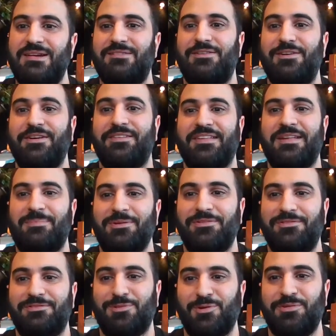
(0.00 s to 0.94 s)
For example,
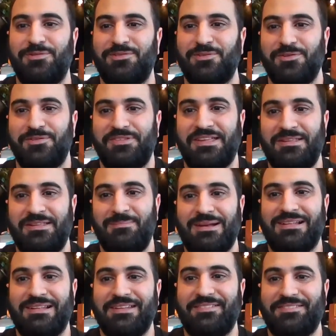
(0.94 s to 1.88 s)
soy sauce in
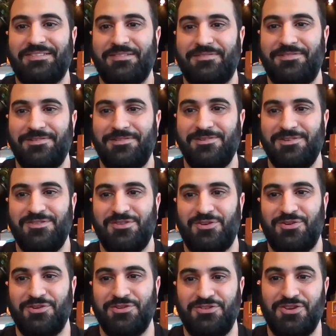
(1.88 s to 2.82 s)
Middle Eastern food
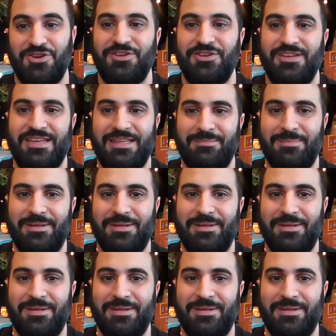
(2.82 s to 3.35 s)
or yogurt in